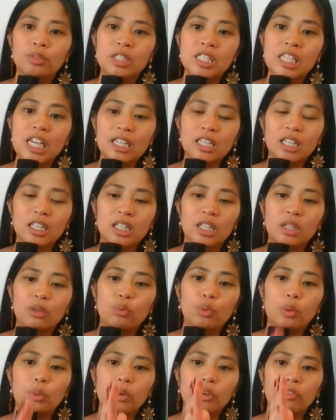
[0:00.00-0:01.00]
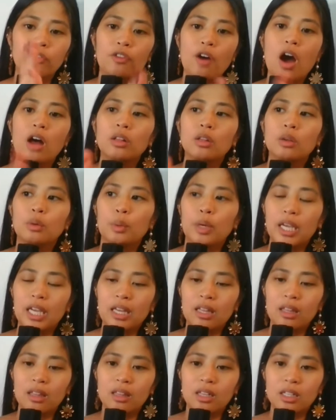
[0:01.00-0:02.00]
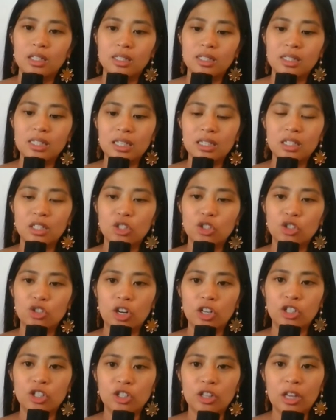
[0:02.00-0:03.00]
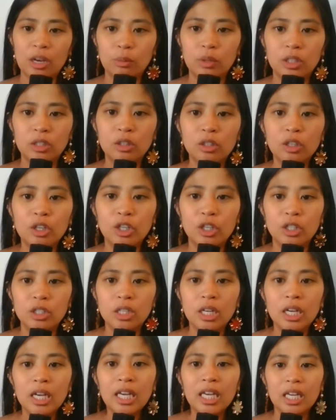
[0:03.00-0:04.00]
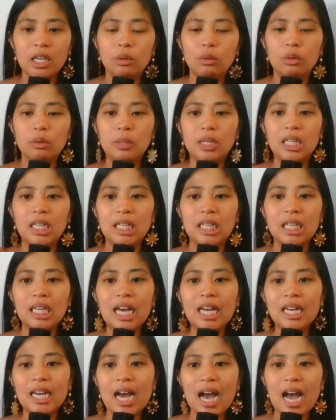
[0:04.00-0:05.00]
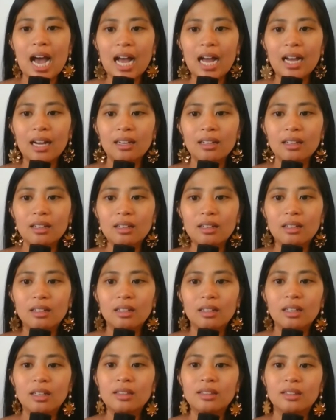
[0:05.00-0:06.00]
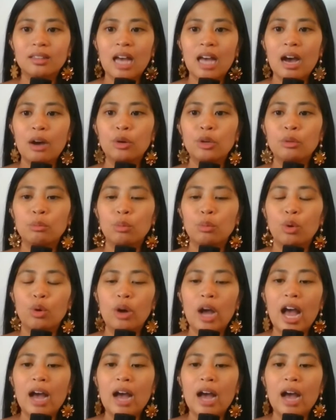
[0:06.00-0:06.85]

Technically, if we were following the sentence structure that we learned, it would be ilan ang taon mo?